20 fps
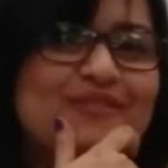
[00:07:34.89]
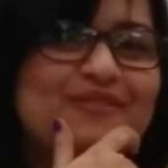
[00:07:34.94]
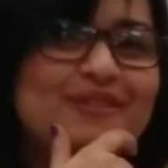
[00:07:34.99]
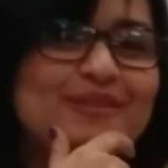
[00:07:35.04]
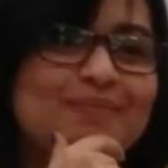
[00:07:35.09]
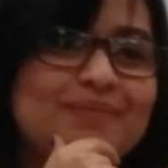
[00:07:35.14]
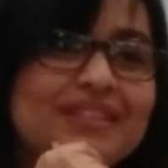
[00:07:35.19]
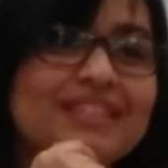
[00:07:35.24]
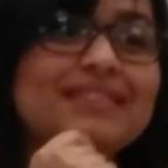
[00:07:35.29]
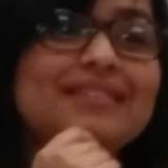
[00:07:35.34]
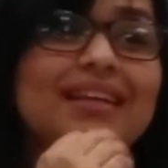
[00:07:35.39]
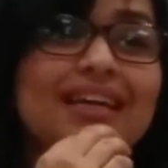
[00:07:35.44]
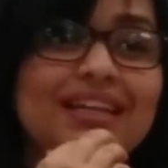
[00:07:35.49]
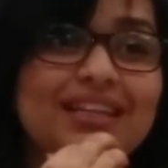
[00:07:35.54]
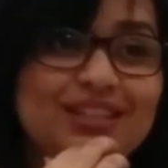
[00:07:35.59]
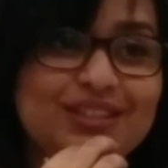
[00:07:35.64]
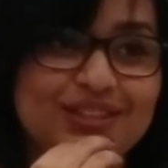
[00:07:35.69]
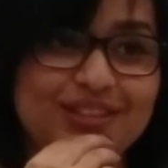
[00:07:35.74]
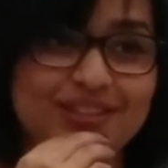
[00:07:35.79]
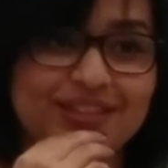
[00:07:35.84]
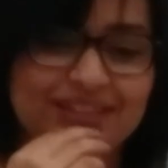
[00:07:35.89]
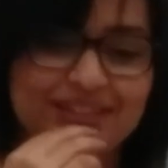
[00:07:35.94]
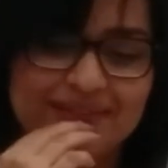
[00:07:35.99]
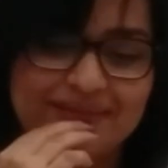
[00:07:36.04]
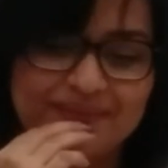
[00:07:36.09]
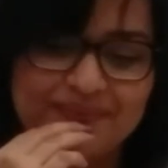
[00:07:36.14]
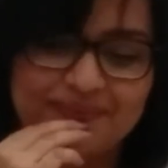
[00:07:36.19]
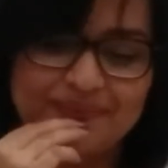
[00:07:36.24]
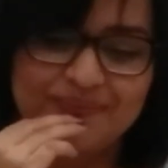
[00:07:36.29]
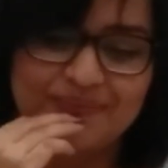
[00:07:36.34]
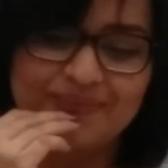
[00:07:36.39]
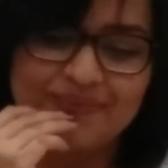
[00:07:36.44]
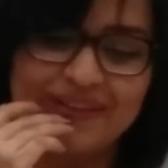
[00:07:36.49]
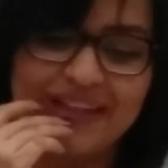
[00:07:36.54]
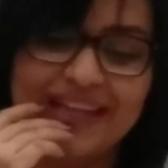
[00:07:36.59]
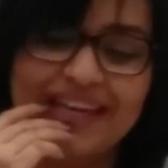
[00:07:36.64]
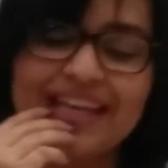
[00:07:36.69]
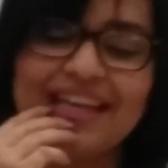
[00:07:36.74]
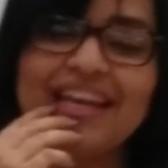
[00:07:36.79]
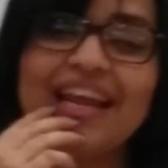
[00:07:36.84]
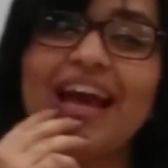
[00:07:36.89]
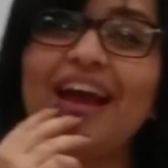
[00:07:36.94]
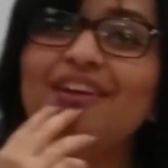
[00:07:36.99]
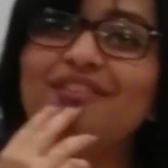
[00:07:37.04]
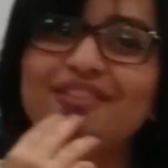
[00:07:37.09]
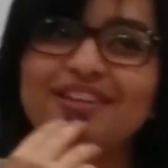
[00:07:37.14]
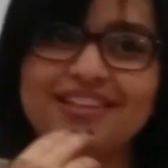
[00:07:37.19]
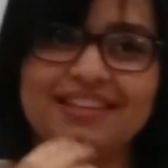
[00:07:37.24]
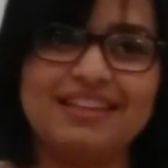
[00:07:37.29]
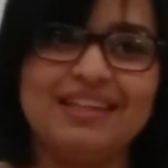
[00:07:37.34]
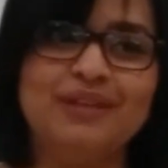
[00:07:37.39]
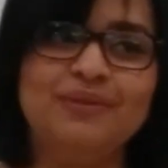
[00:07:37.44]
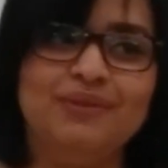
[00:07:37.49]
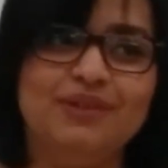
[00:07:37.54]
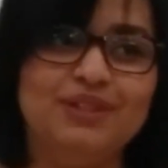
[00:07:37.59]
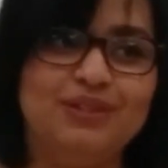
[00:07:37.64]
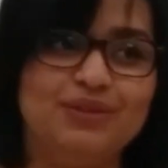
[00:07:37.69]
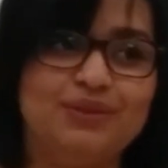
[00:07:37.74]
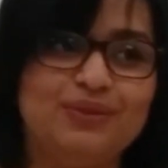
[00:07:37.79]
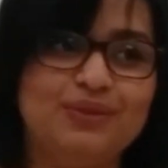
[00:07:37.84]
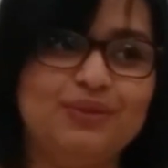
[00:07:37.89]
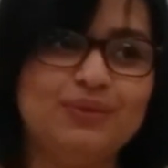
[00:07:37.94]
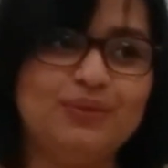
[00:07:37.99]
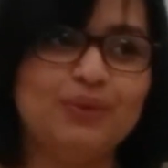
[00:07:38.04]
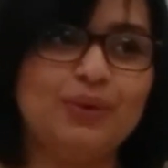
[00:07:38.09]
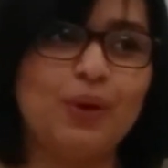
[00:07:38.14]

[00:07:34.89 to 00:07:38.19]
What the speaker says: From this I learned that in everything we do,